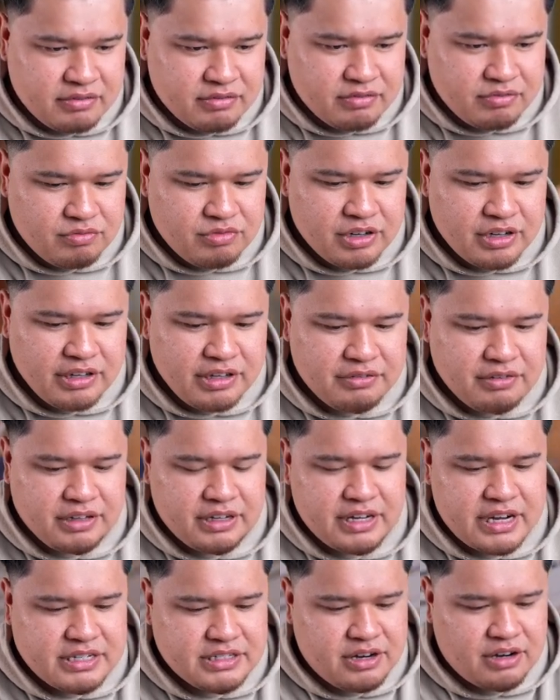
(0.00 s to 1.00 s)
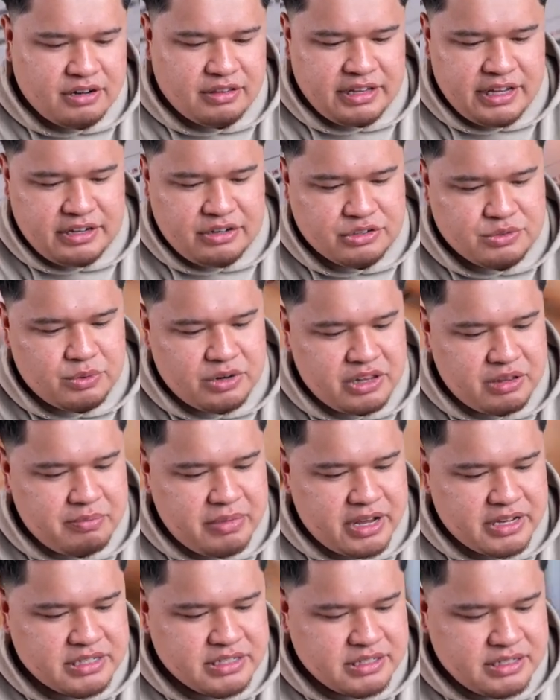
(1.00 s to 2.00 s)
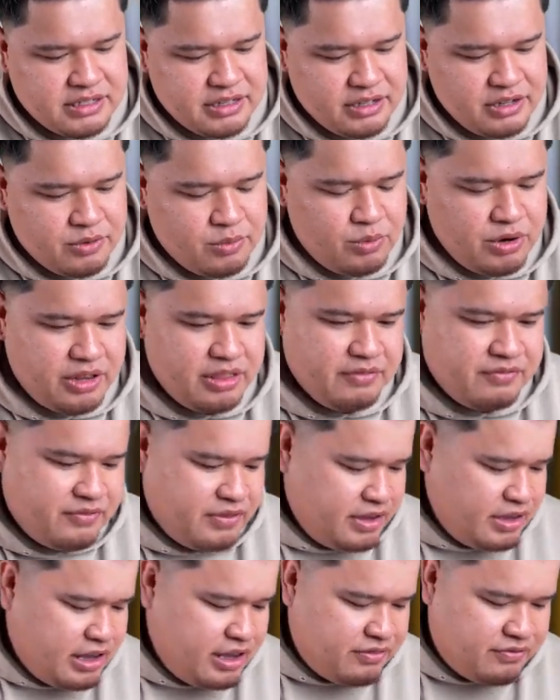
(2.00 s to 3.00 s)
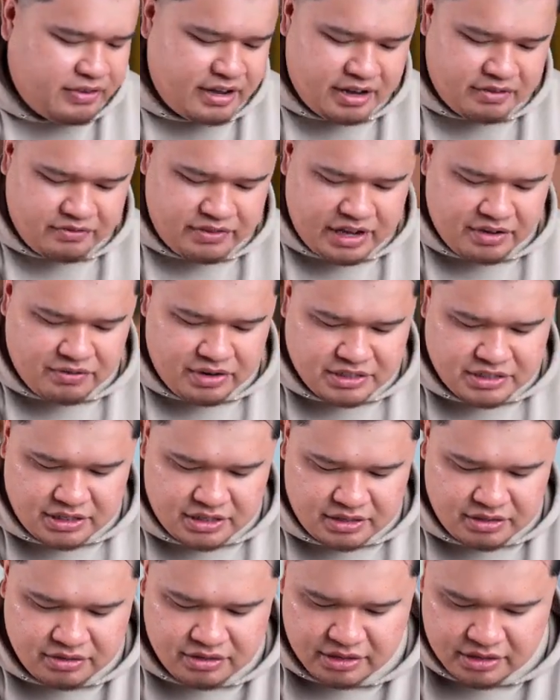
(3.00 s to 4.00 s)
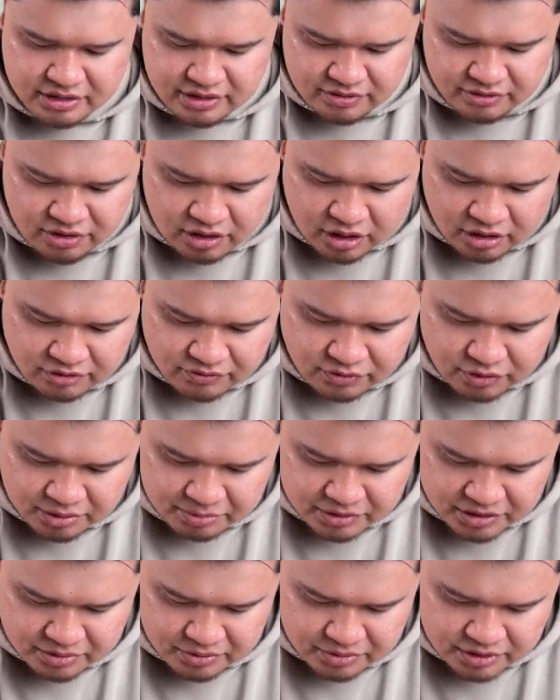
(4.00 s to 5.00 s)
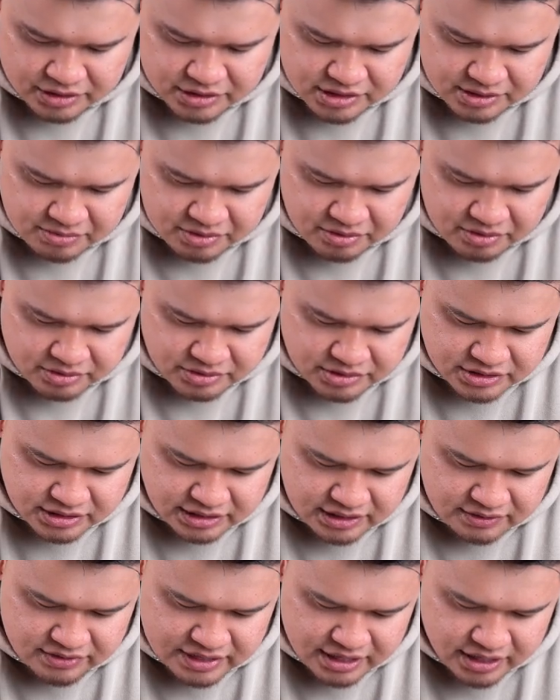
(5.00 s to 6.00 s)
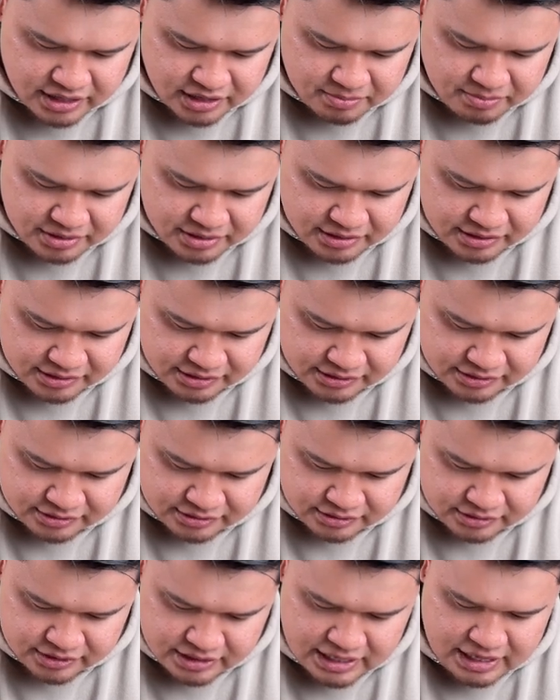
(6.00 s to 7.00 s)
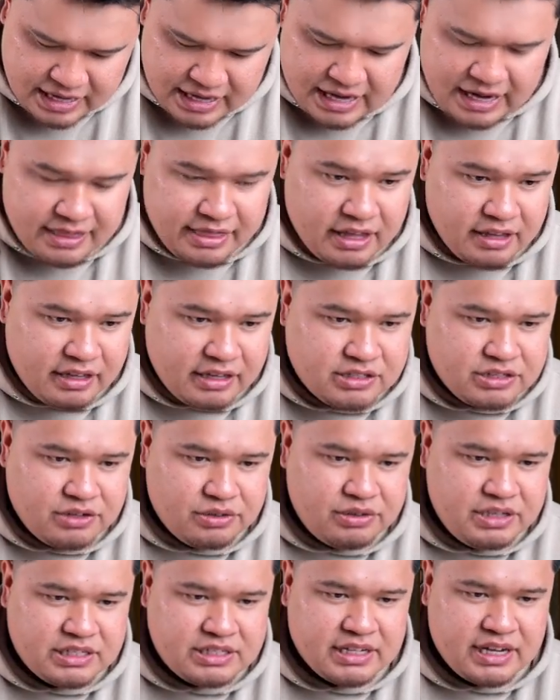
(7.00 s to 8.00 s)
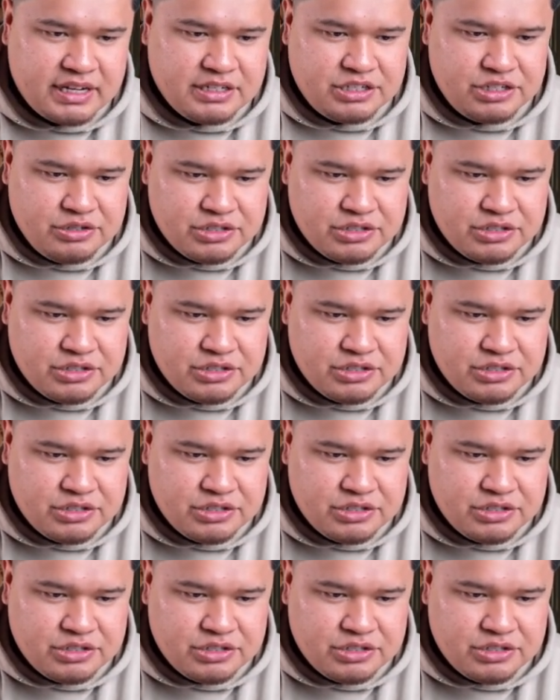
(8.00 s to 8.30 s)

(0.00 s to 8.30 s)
Really, really nice card. And Lando's one of the best, one of the fan favorites in all of Formula One. So I'm gonna sleeve that up. And then let's go to side 2.